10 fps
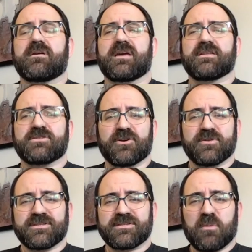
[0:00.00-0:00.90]
and so
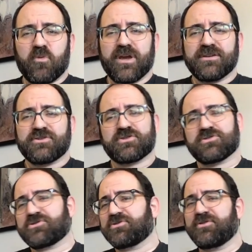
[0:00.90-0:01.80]
in some ways
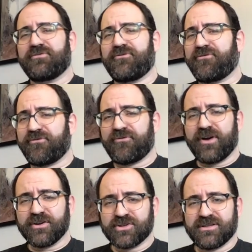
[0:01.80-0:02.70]
should
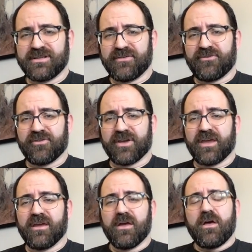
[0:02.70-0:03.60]
function
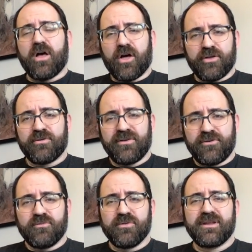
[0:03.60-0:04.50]
differently. Although if
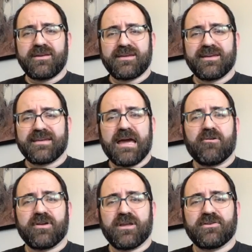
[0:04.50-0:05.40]
you really dig
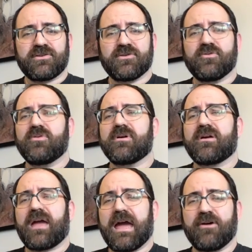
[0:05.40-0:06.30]
down into
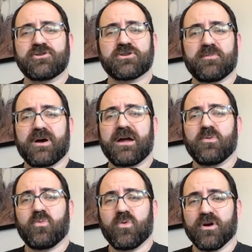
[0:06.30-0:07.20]
how
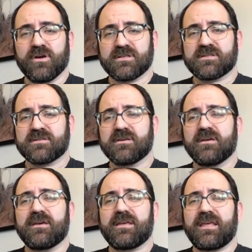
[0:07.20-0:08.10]
Shabbat works,
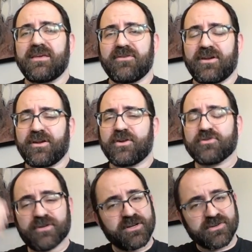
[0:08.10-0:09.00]
even in a
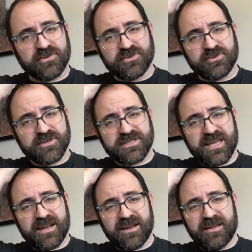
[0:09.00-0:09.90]
traditional Jewish
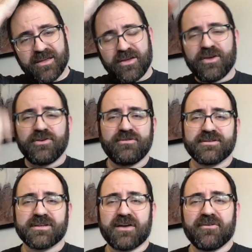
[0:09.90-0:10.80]
setting, you
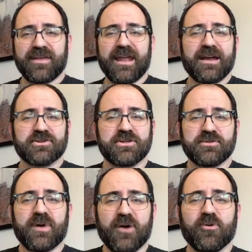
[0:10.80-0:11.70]
discover that actually
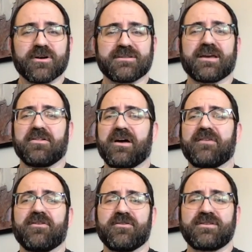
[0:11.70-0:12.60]
Shabbat works like a lot
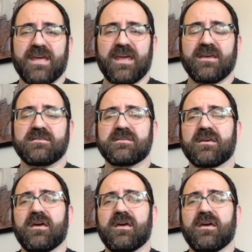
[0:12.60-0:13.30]
of other days.